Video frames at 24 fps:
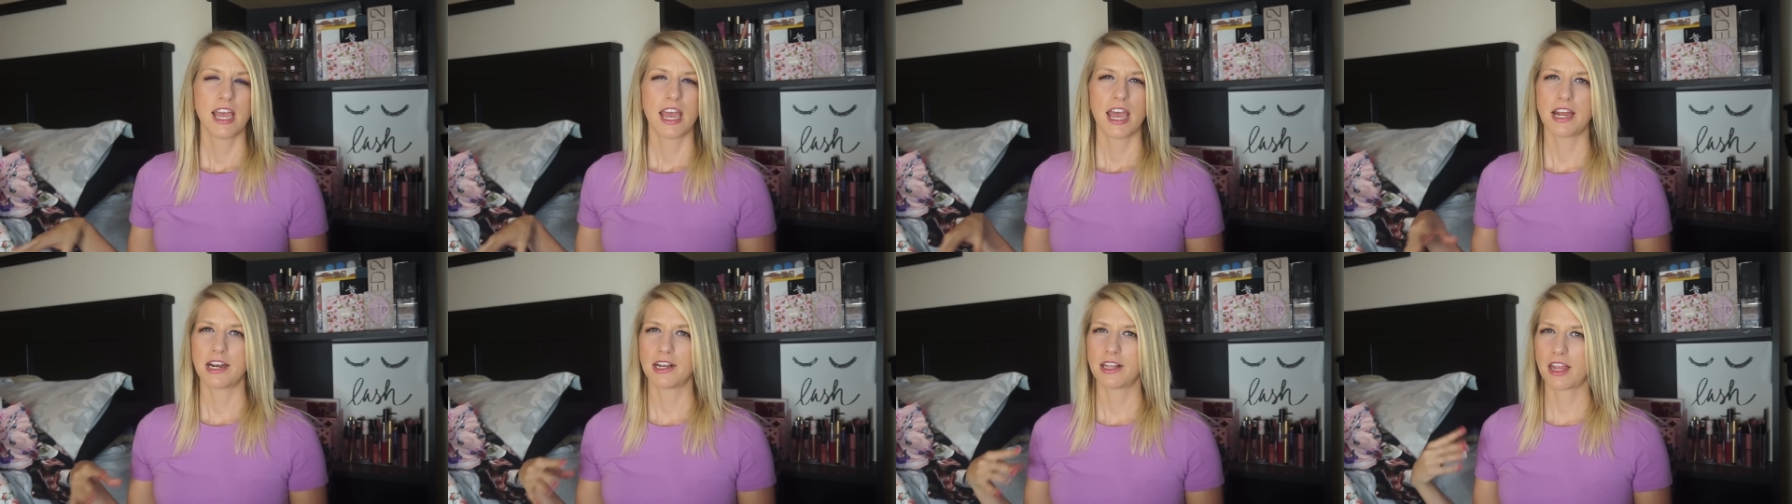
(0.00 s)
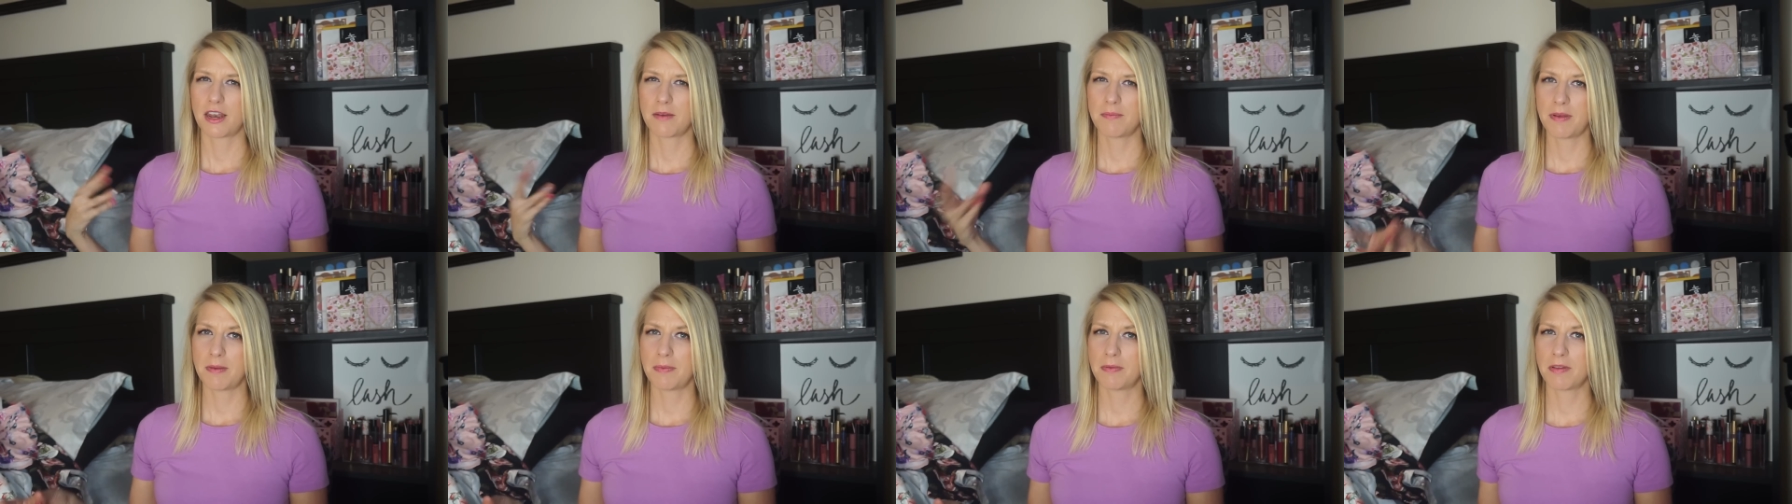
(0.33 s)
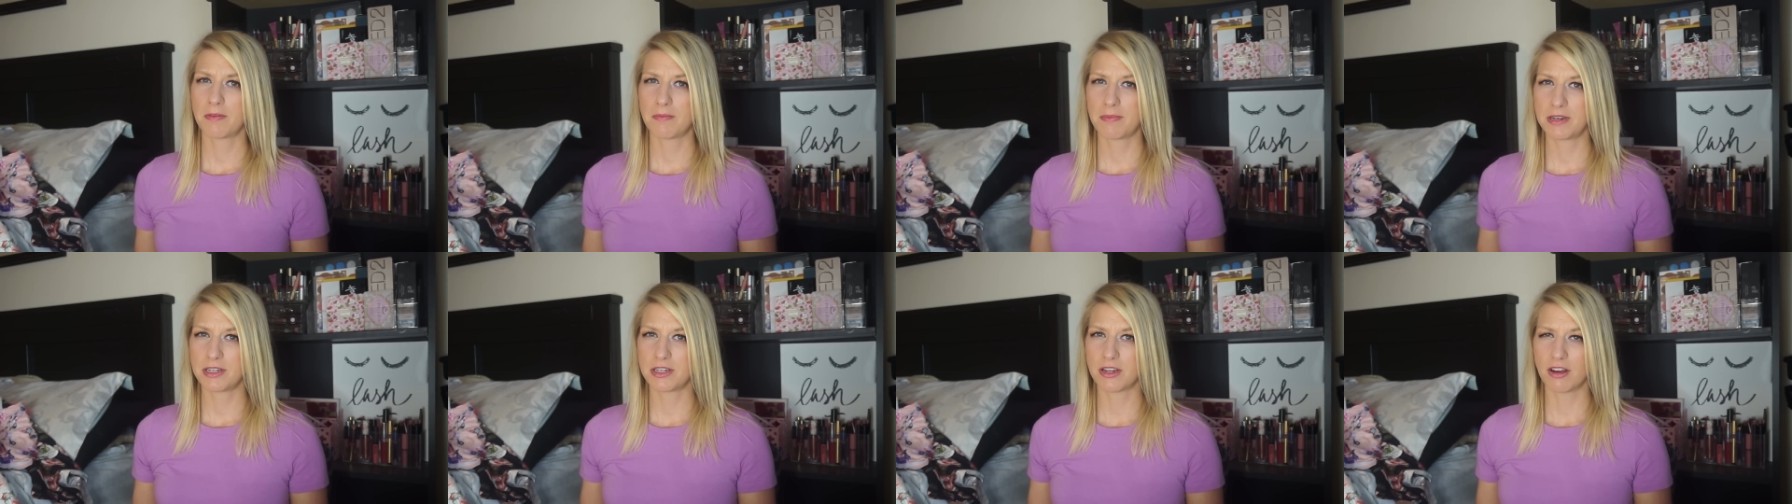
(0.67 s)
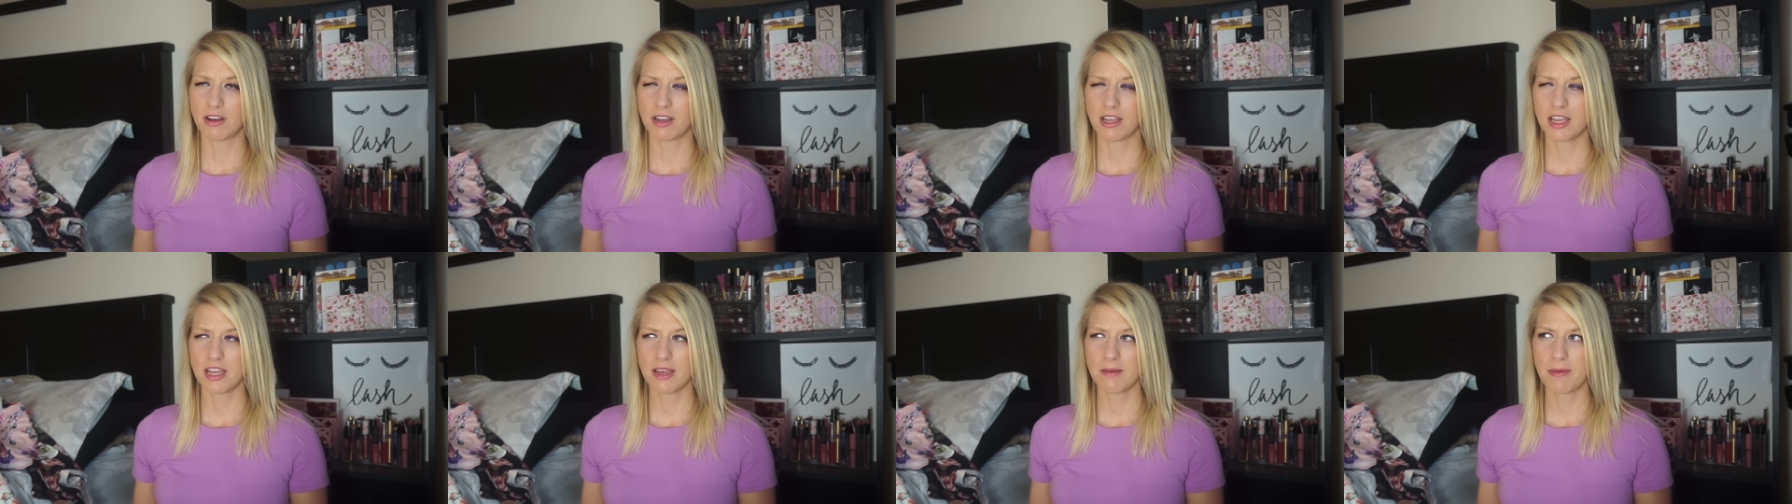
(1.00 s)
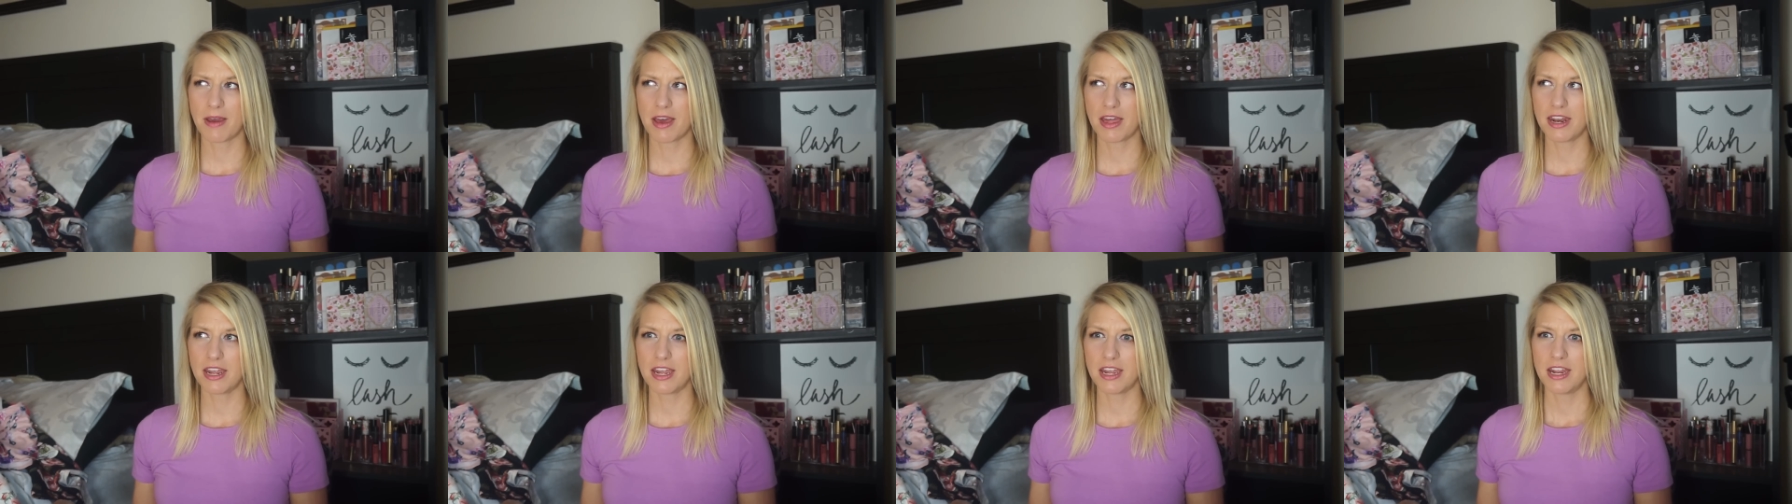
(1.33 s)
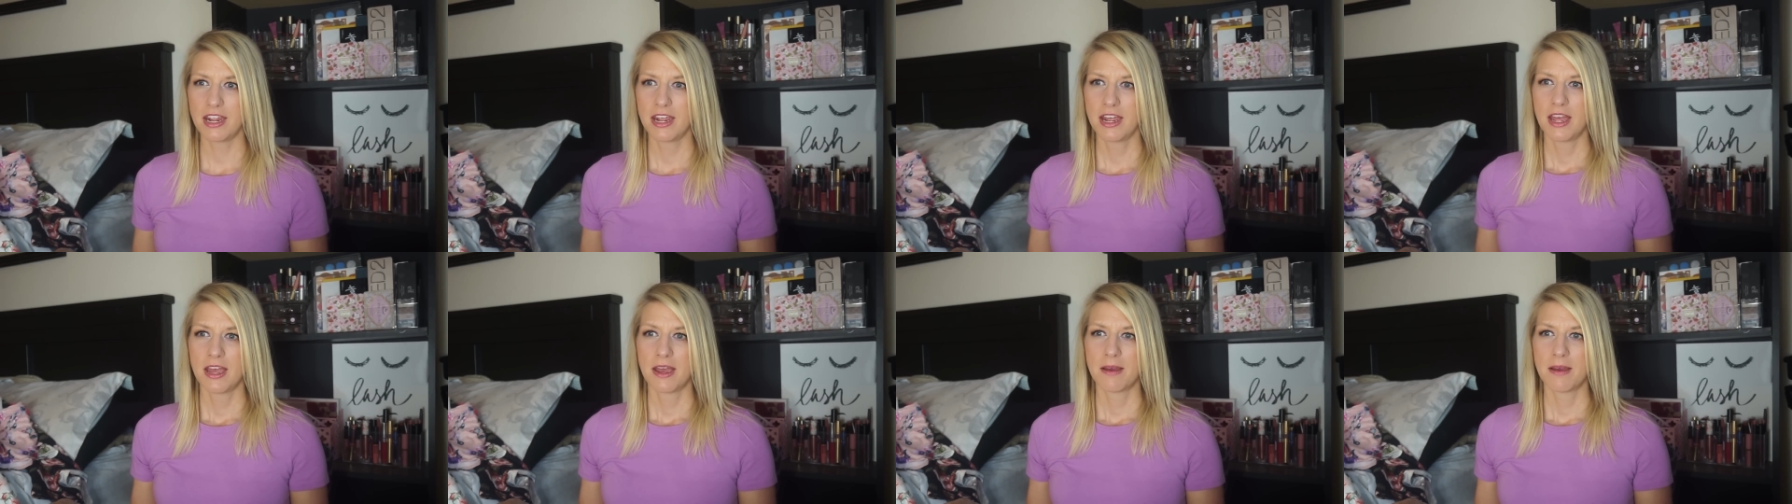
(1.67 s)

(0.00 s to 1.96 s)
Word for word: and a lot of people have been talking about it,